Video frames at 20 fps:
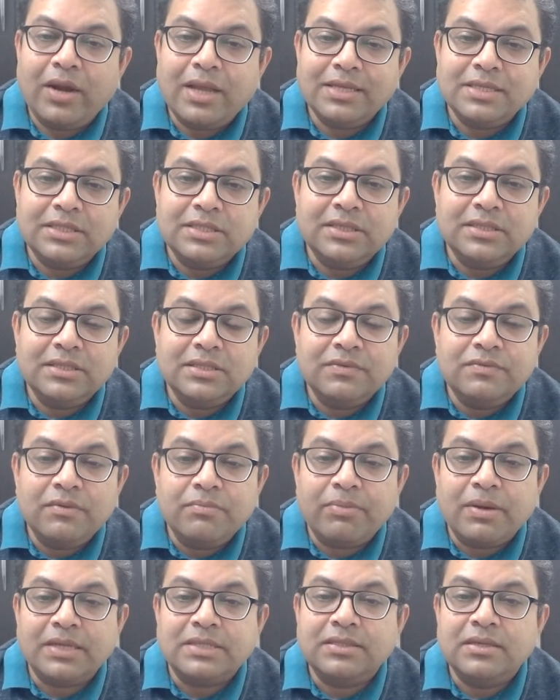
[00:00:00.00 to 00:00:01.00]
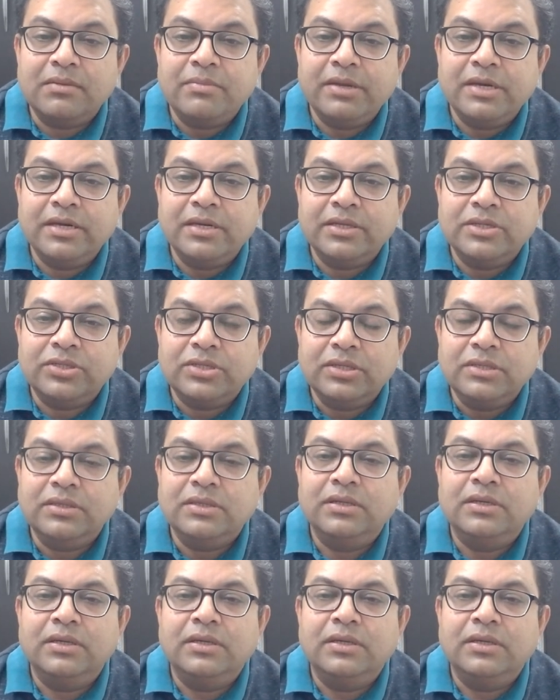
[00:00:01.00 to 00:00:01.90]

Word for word: what i suggest is vipassana meditation